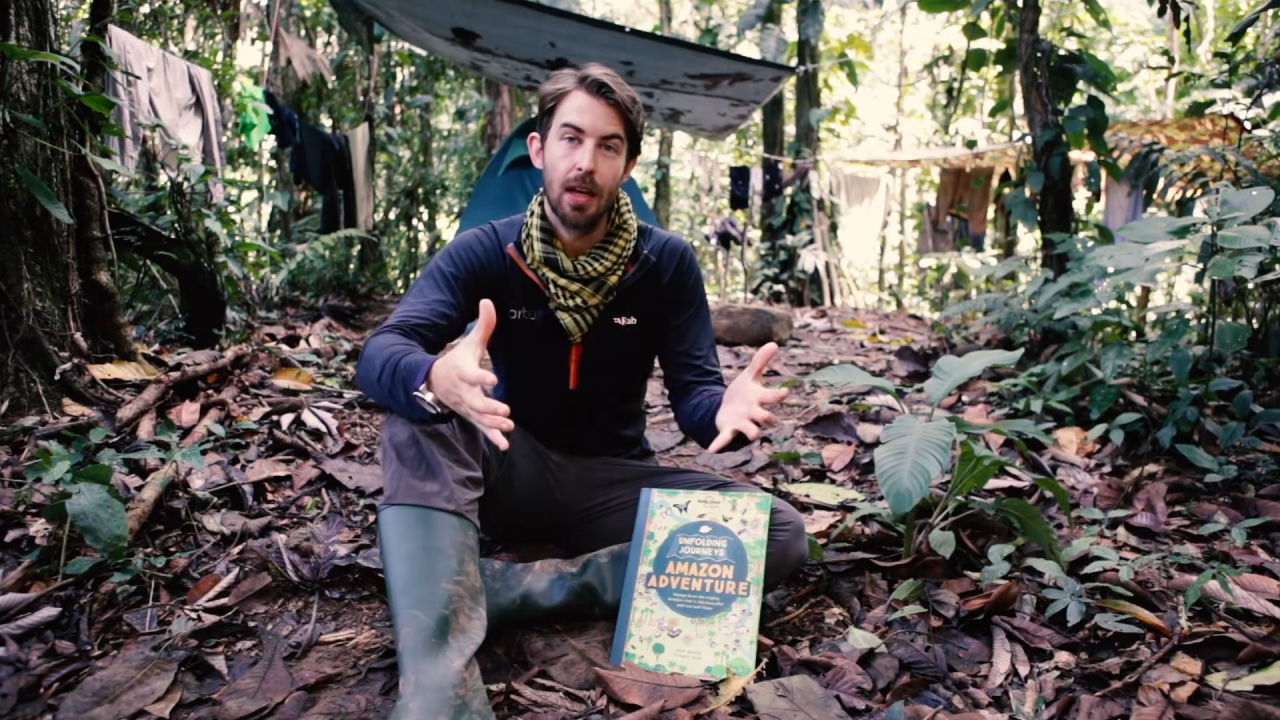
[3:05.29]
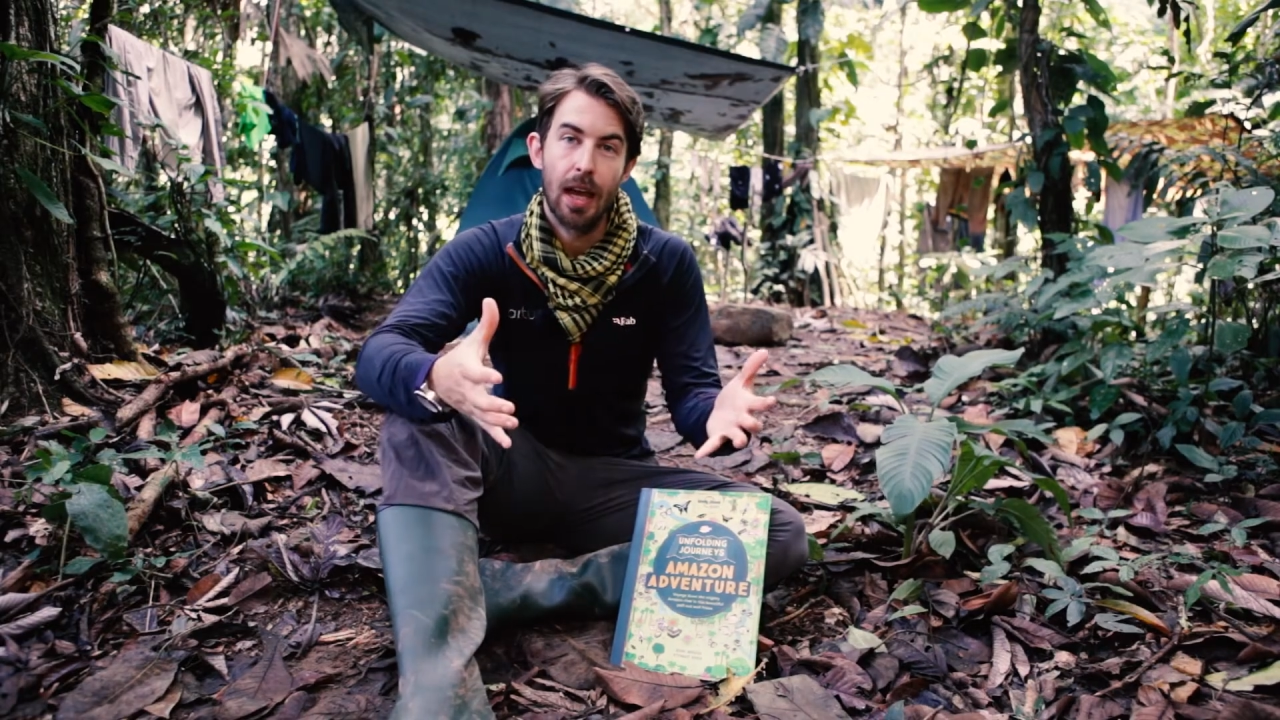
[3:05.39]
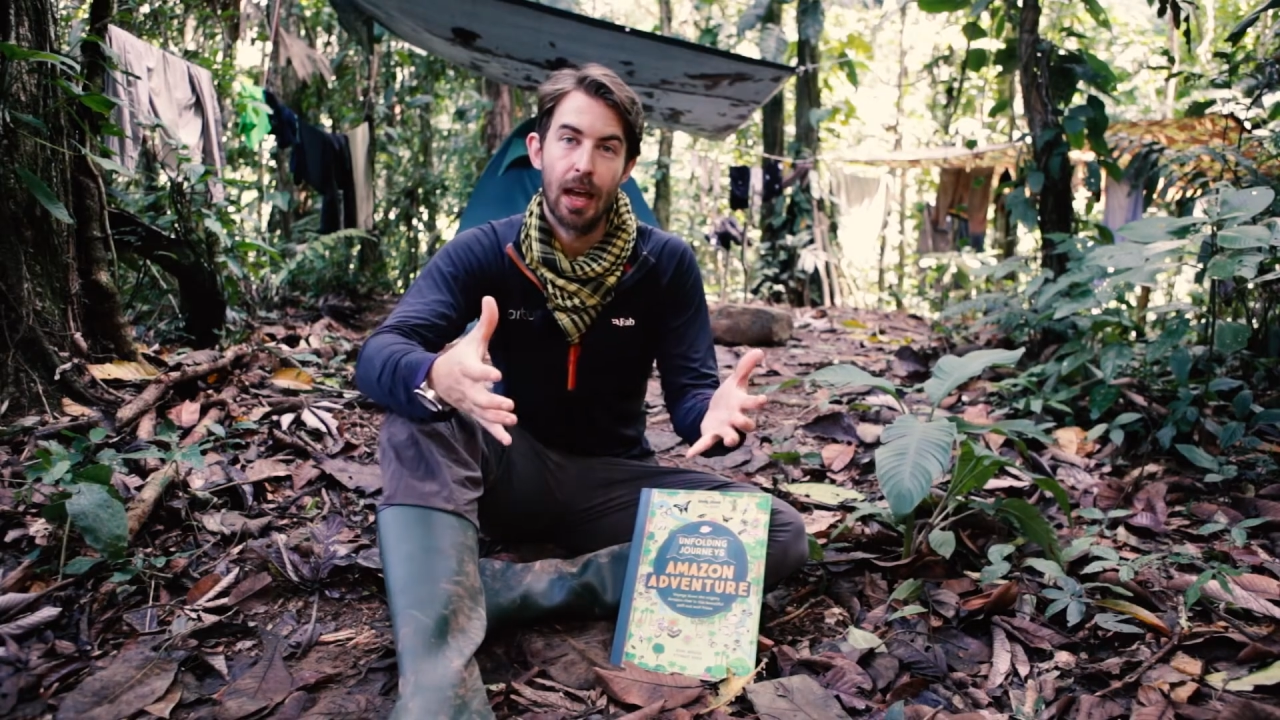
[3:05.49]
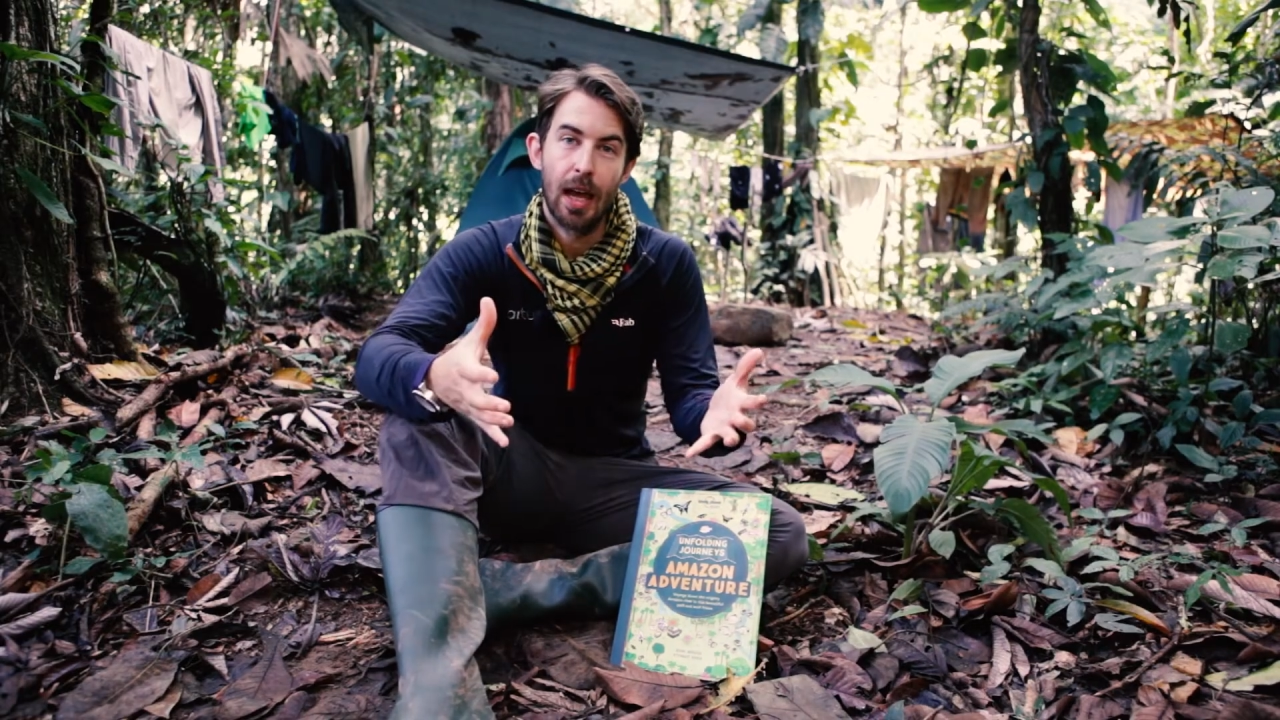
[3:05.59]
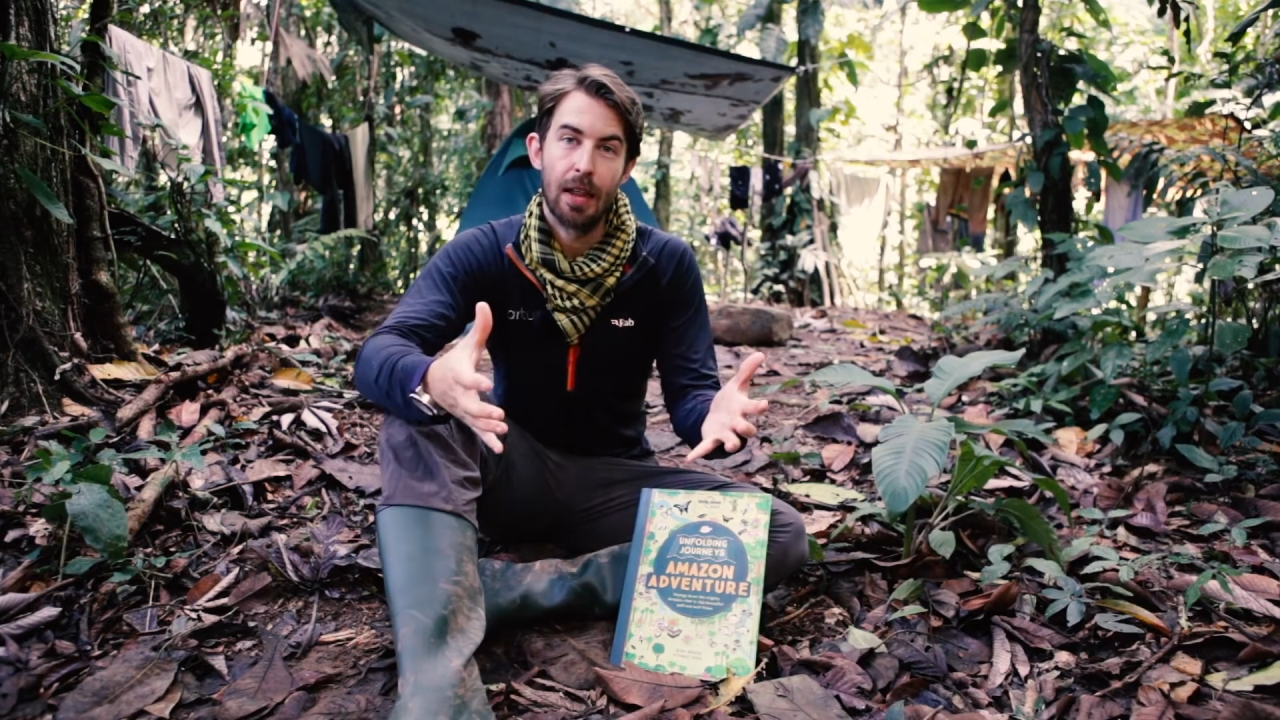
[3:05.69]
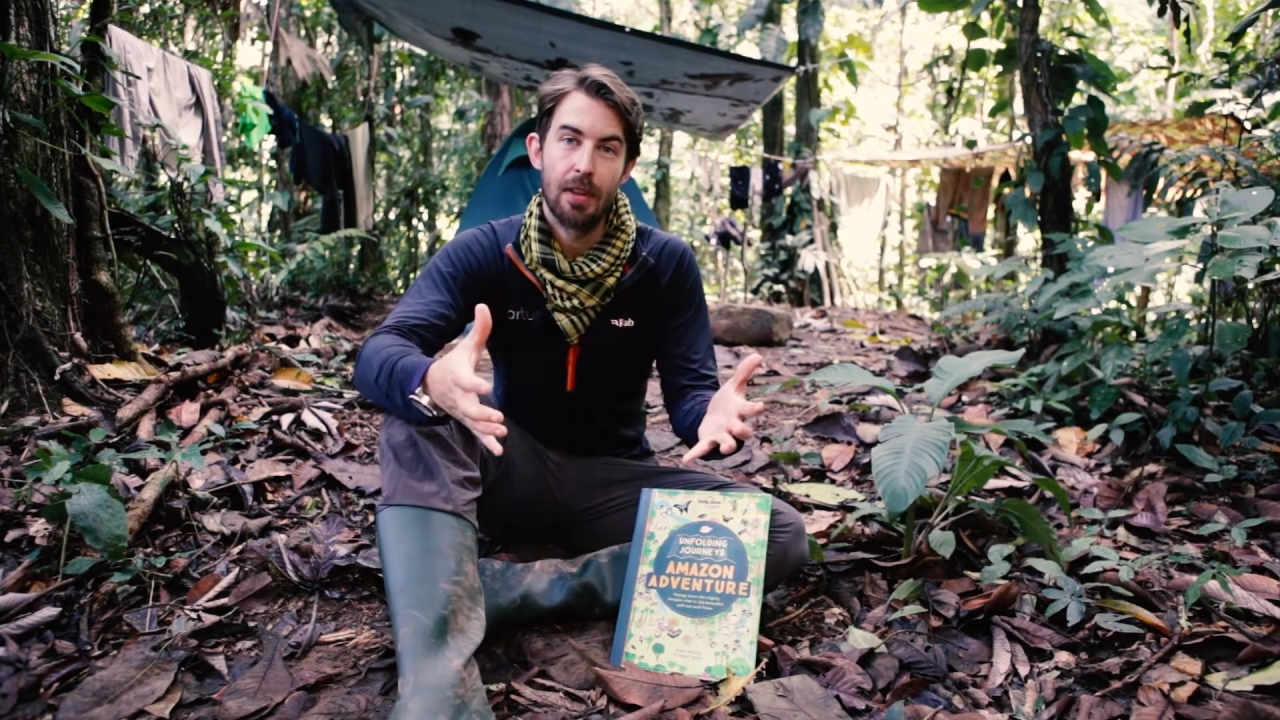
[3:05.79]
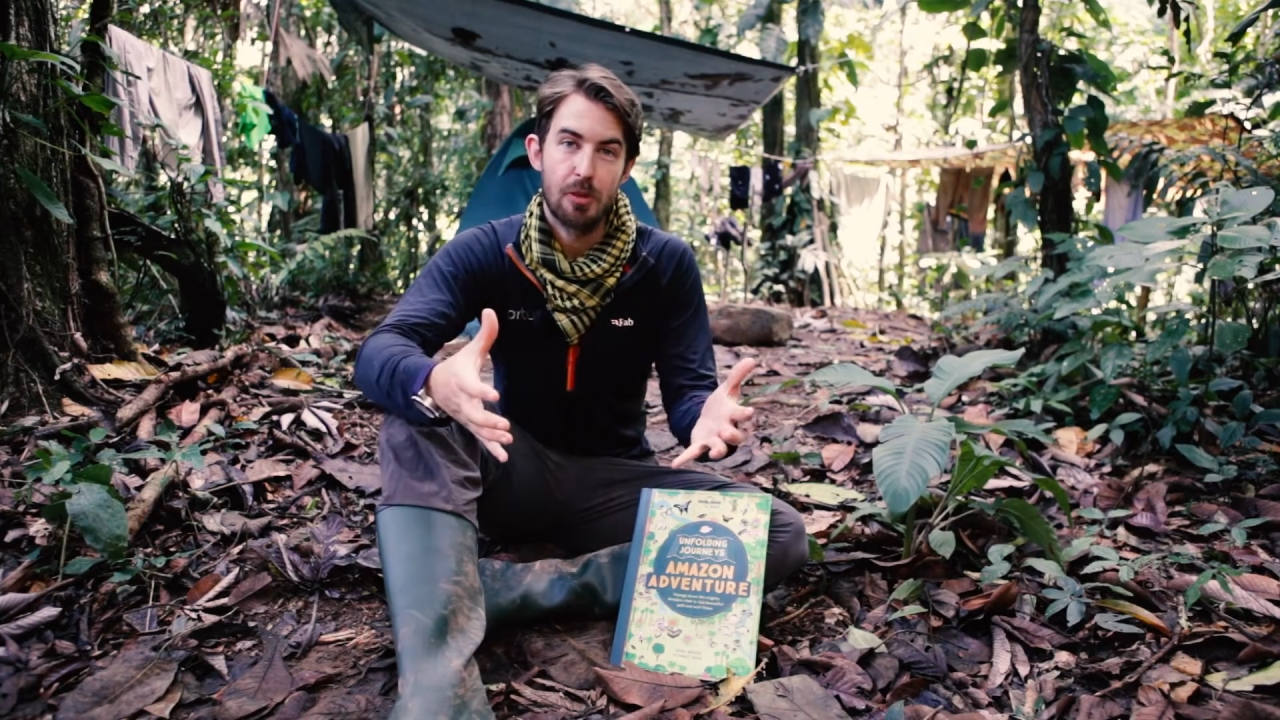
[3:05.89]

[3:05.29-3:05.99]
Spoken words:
the